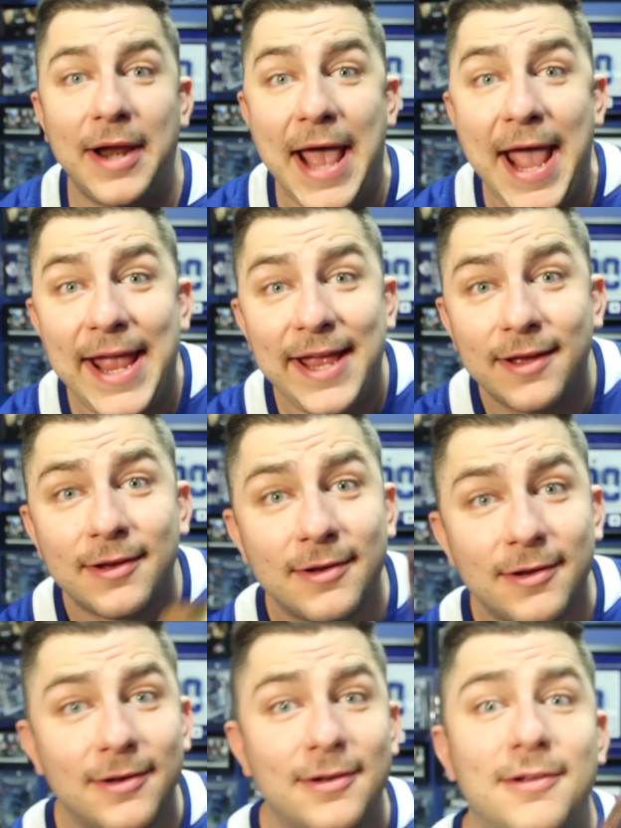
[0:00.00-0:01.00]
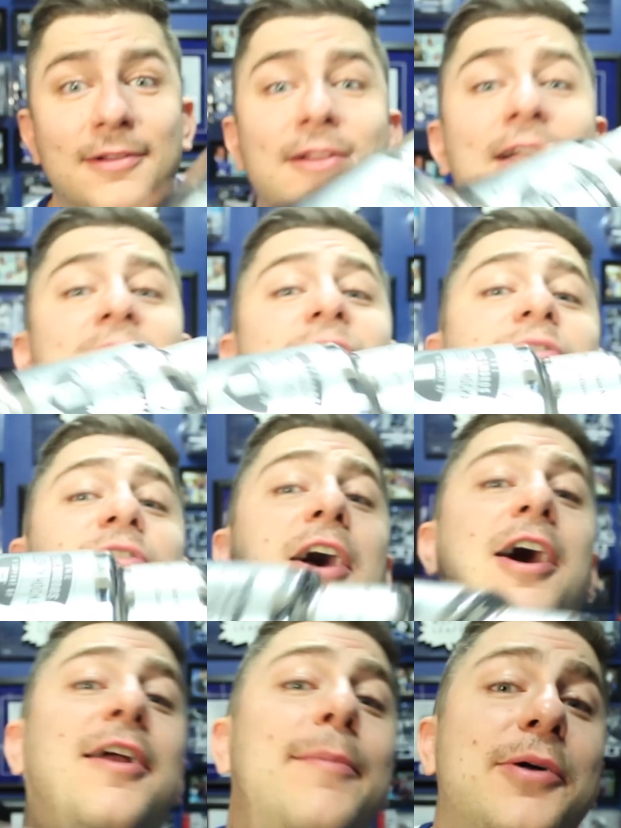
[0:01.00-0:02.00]
But hey, let's
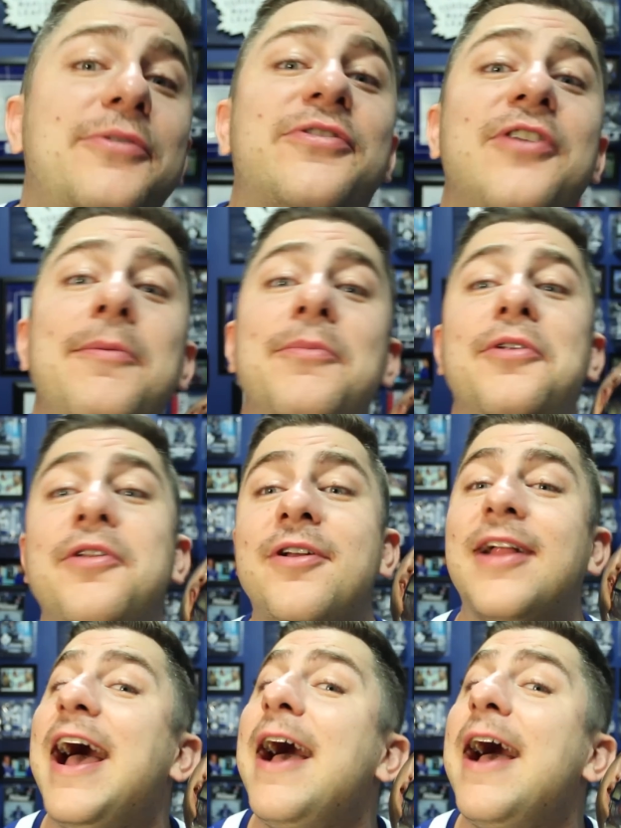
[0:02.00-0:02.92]
talk about something a little